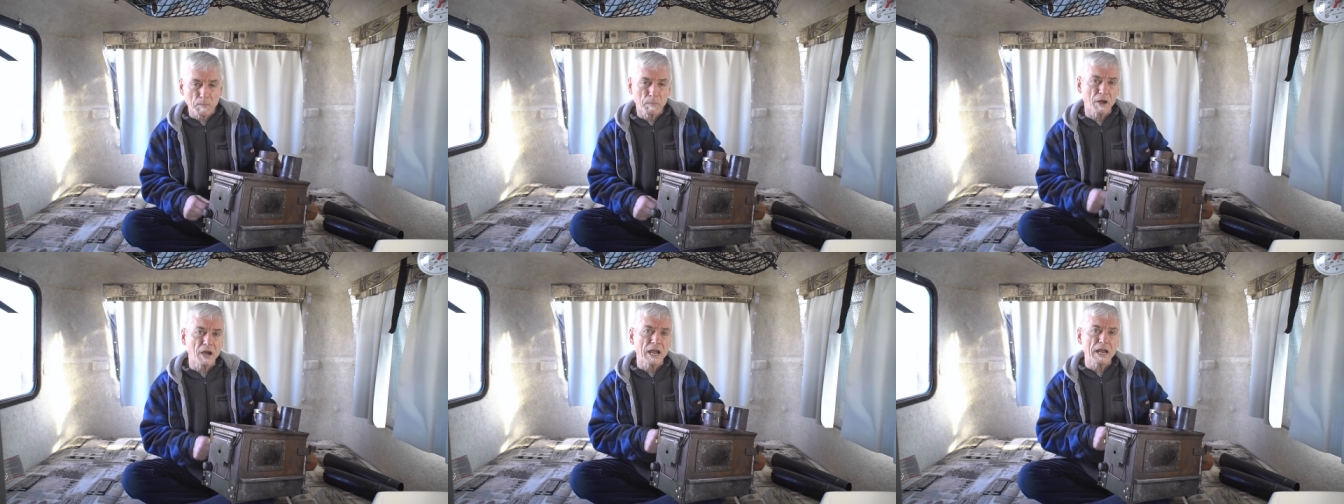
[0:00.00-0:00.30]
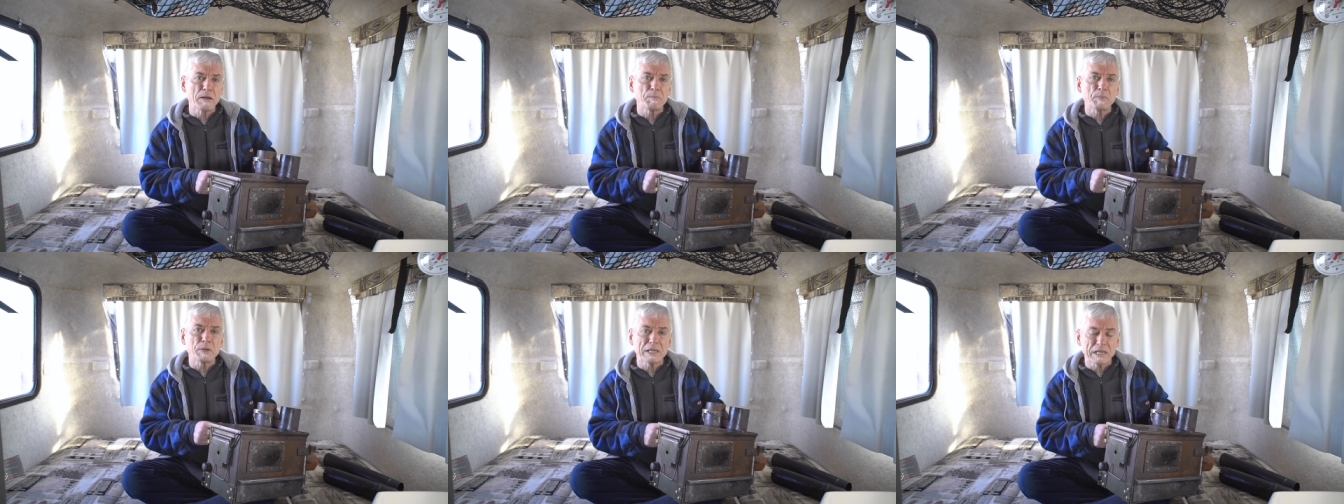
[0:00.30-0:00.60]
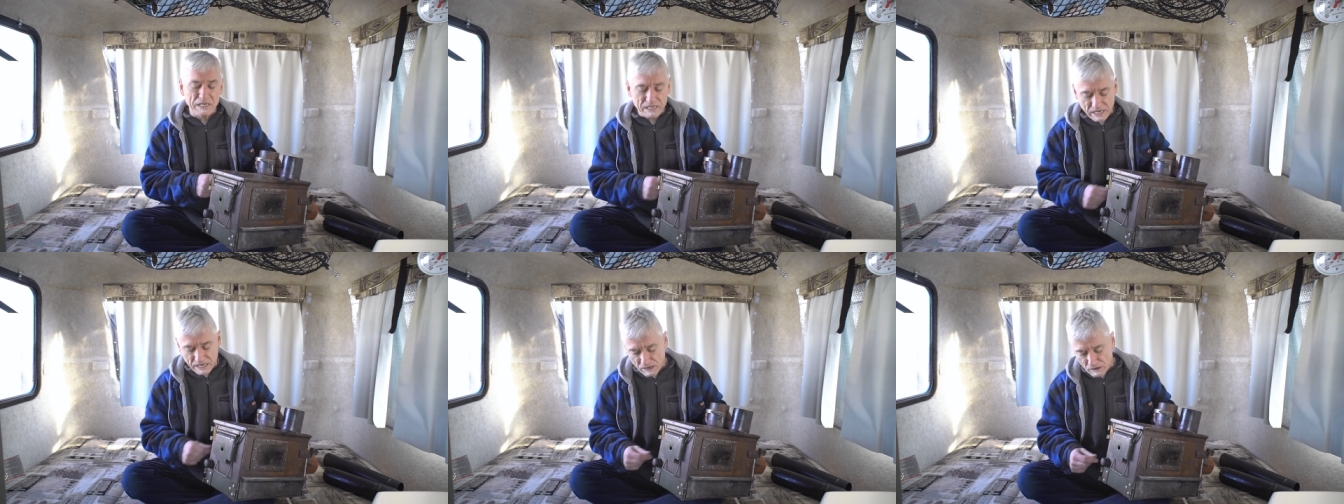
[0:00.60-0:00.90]
pipe
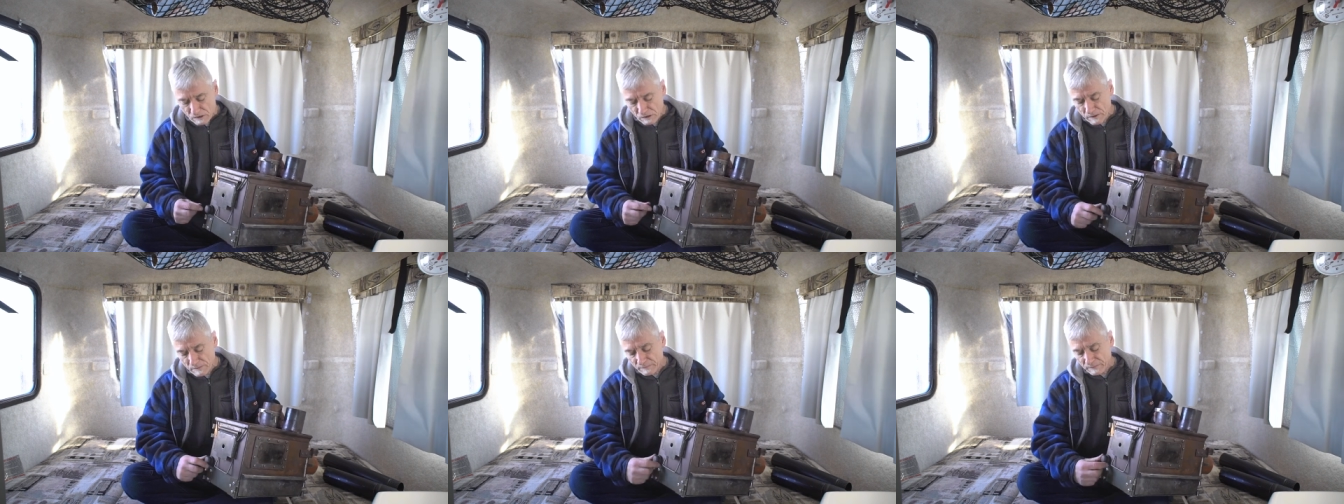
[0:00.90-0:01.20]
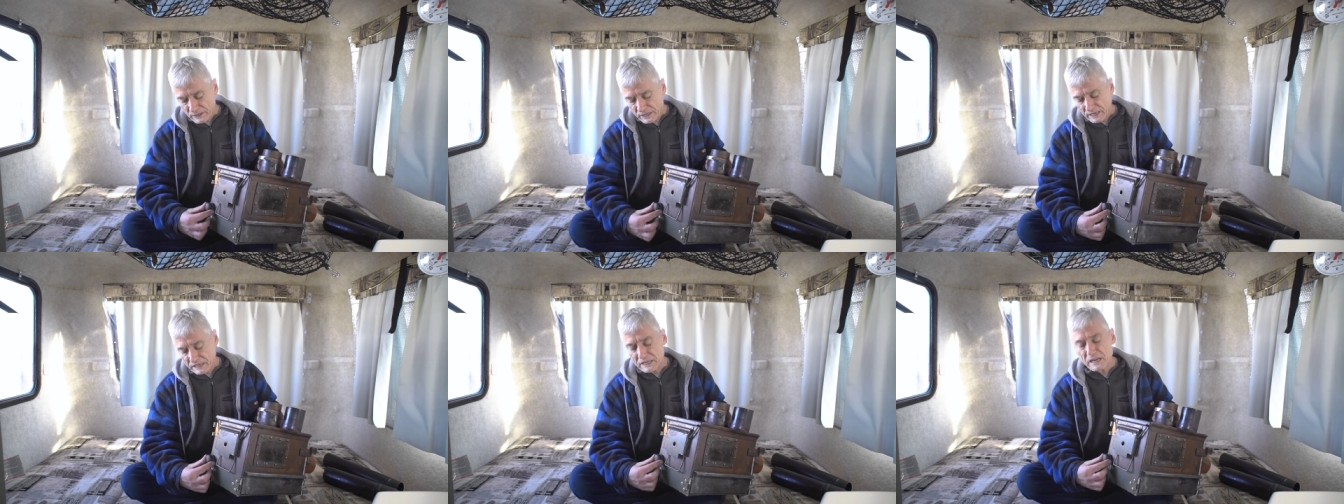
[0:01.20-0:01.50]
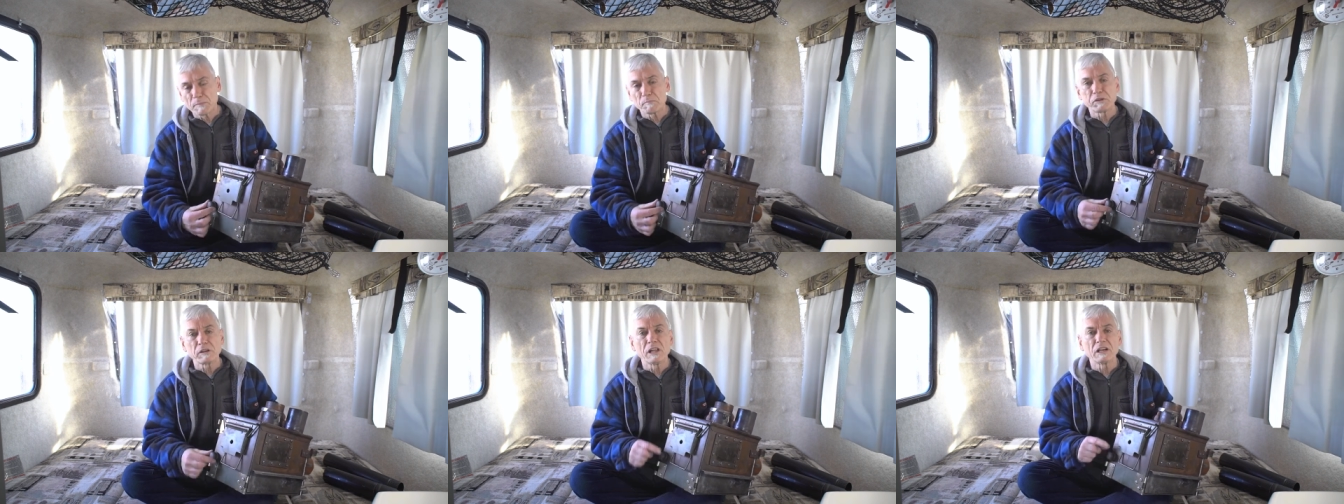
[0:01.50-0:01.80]
in here and
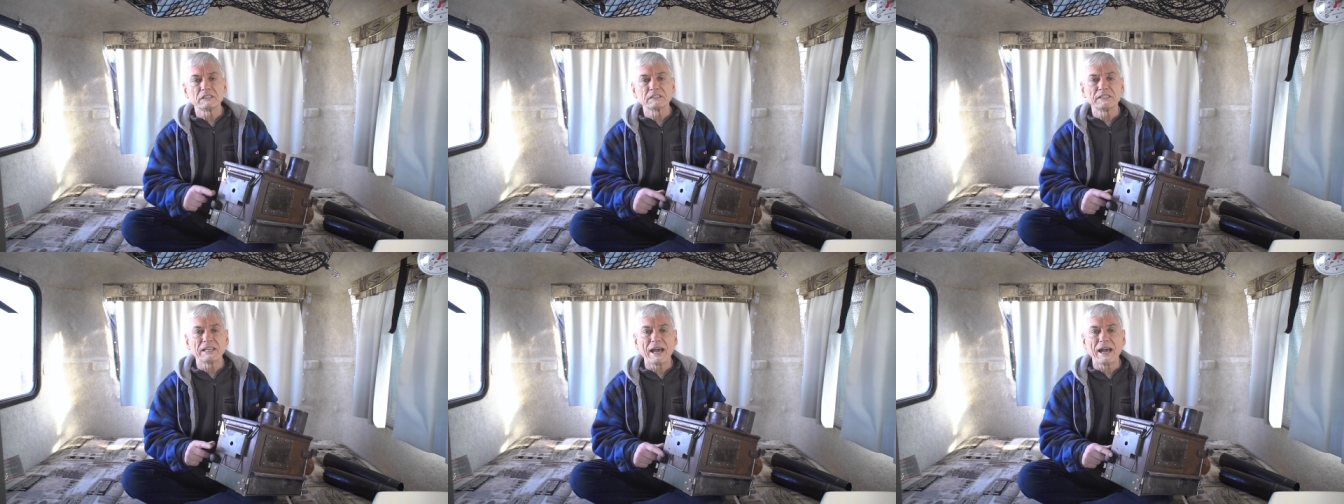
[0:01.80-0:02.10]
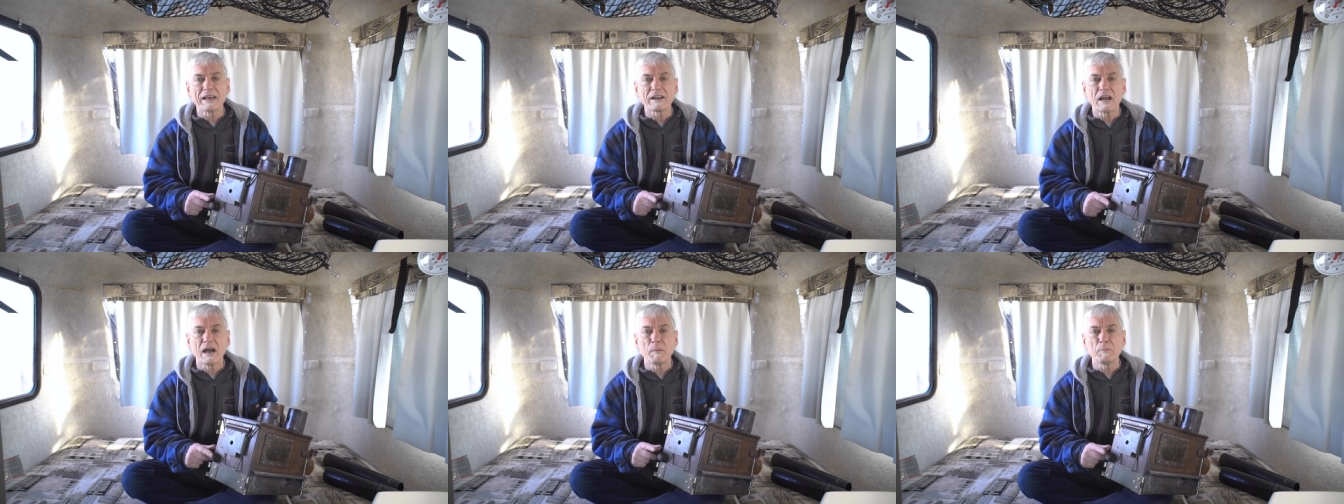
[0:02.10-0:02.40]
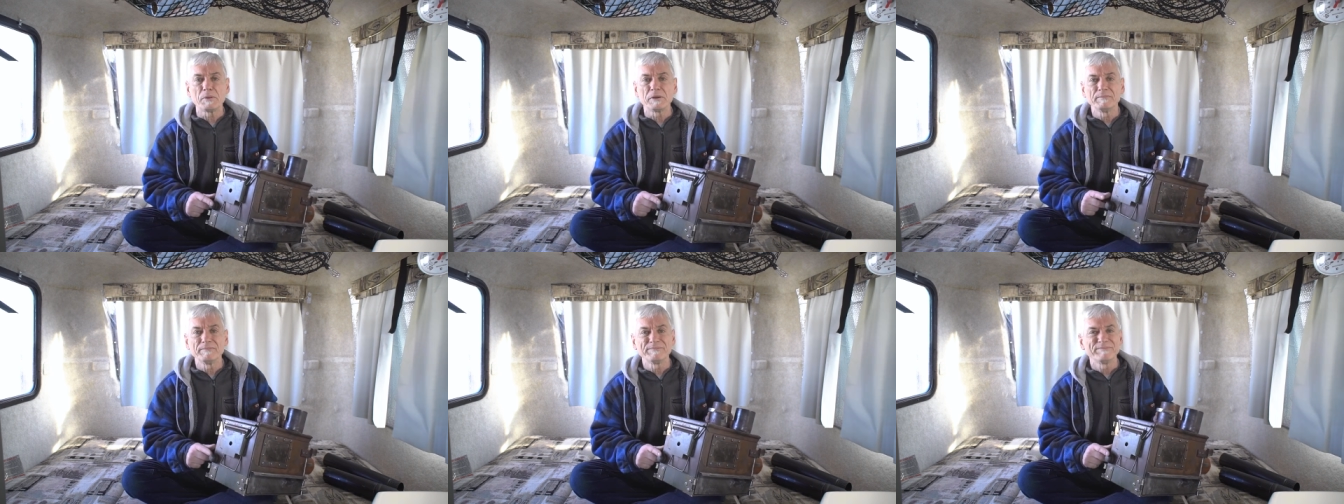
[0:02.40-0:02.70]
I plugged that up.